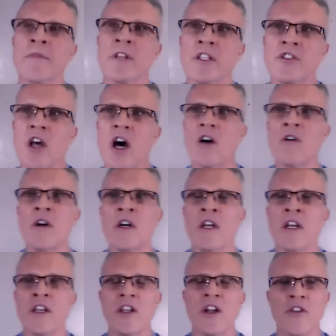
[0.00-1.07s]
So,
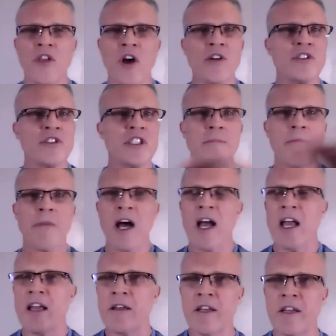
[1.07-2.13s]
you know, those in
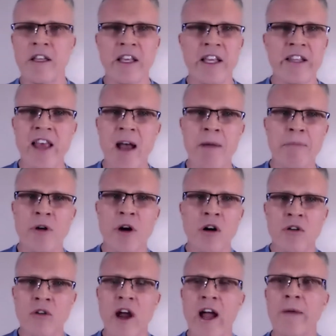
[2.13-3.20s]
my in, in that
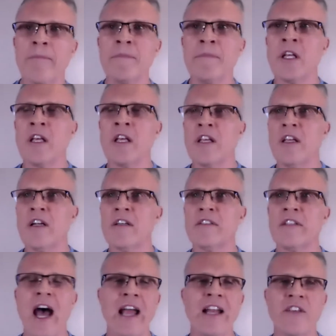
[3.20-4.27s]
program, you know,
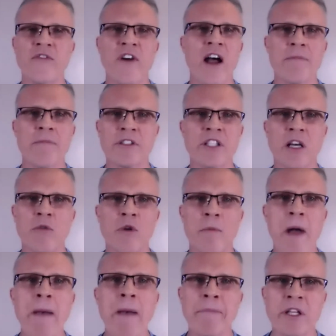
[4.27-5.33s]
95% were
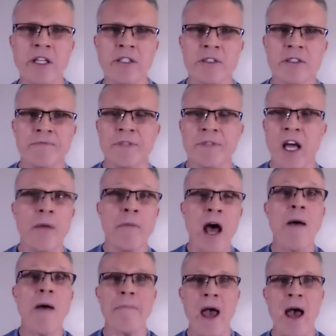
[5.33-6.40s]
Baptist. Now I'm
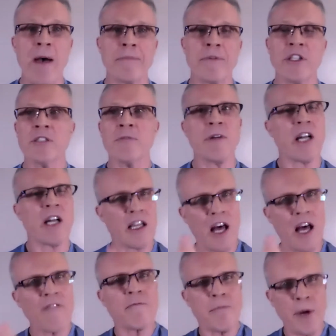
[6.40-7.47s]
not Baptist, but I
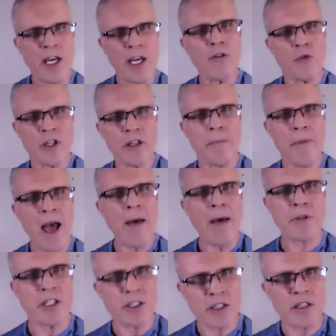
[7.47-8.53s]
love being with the
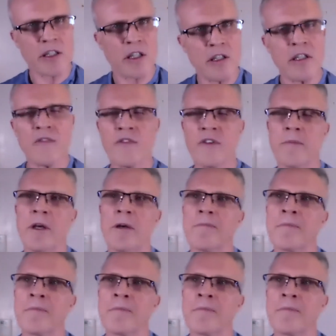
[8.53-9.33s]
Baptists and learning from them.